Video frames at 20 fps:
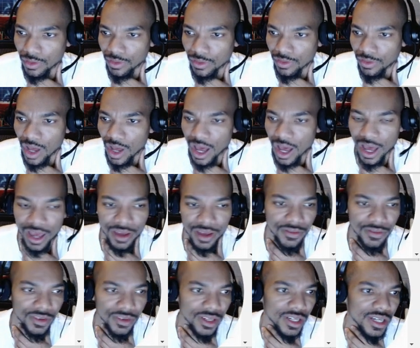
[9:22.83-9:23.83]
5,
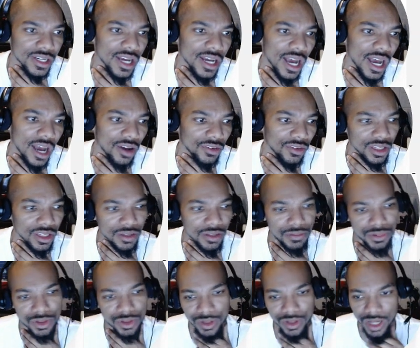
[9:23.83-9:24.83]
I'll
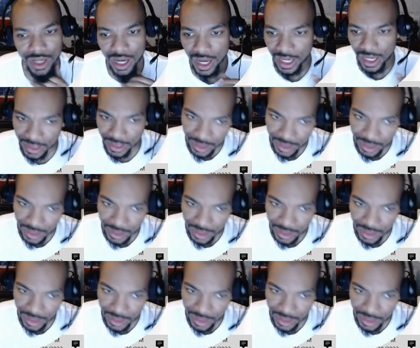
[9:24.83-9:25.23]
keep you guys